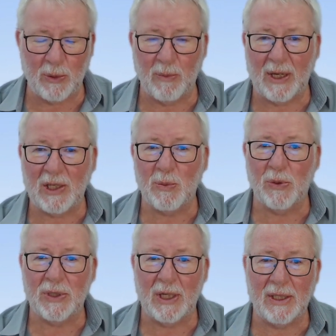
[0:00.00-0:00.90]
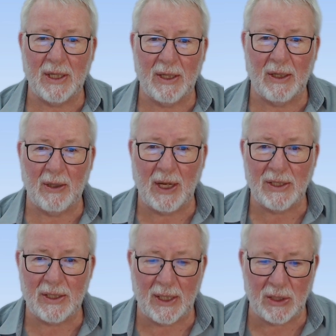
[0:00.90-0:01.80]
It makes more sense, I think.
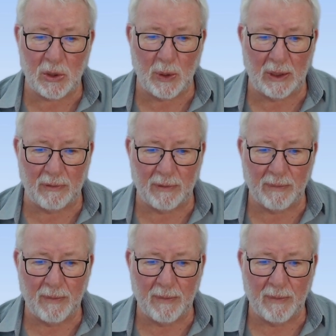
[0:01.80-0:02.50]
Exercise 12.